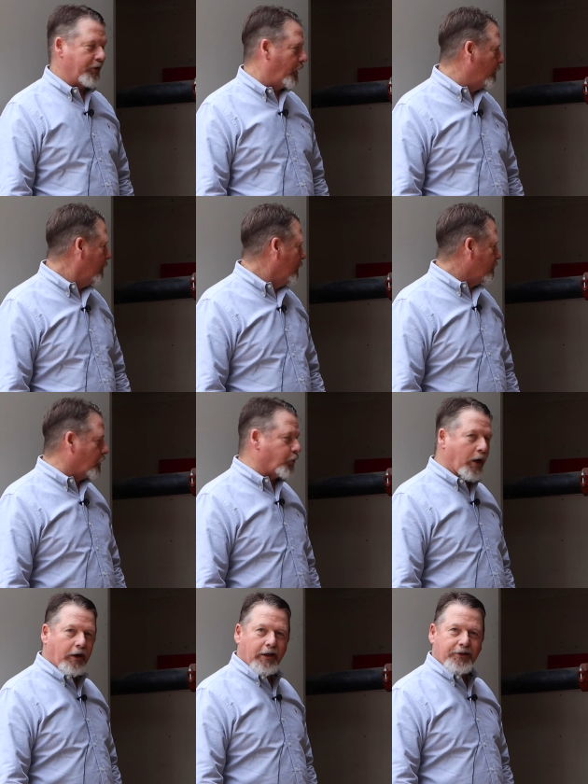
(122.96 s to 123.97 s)
So just
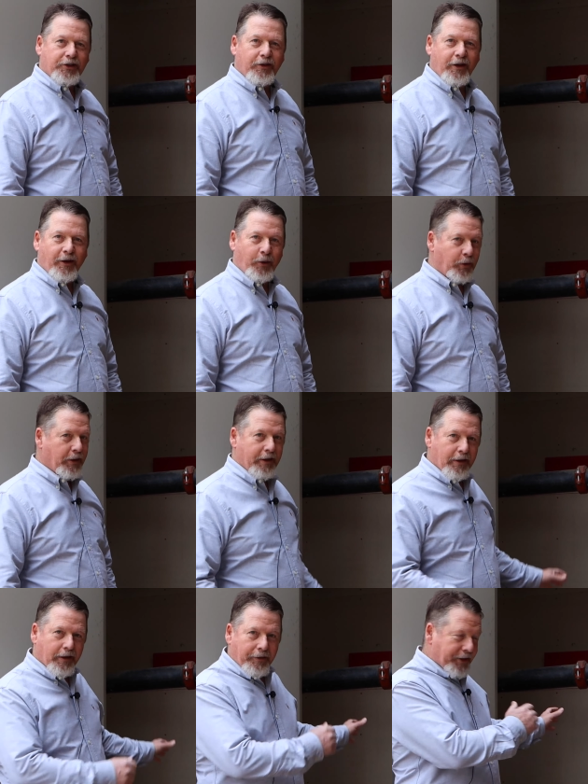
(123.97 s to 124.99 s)
wanted to let you know,
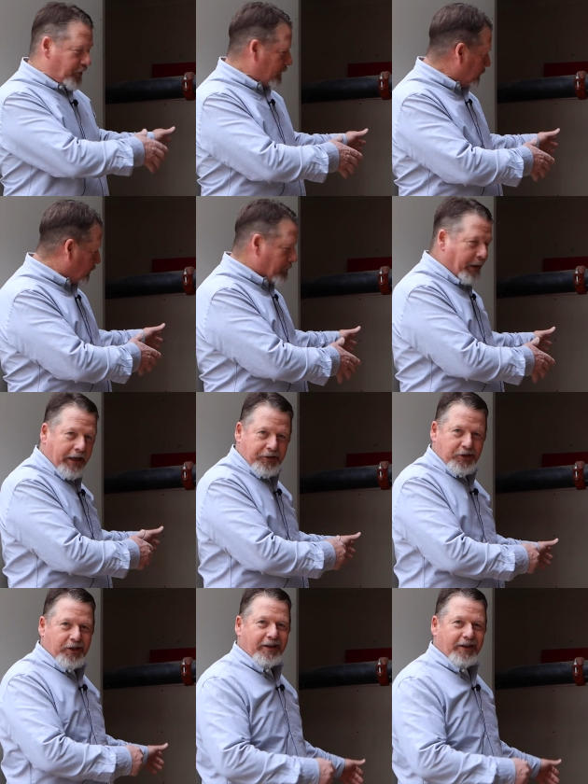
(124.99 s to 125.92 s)
this is the beast